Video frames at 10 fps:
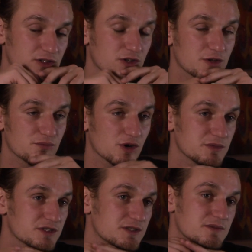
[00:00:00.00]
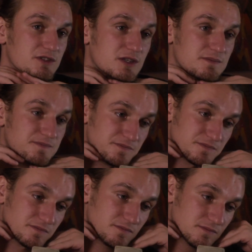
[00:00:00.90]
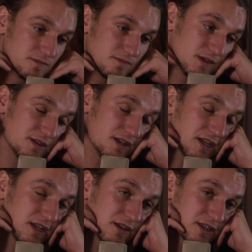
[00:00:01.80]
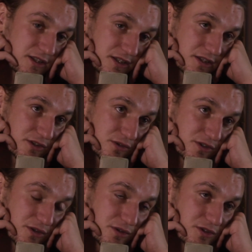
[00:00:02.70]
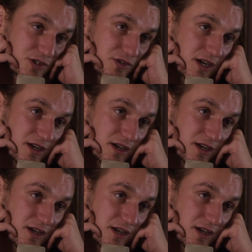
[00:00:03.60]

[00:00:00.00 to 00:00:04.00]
looking promising. So... Then again, it's also a good track.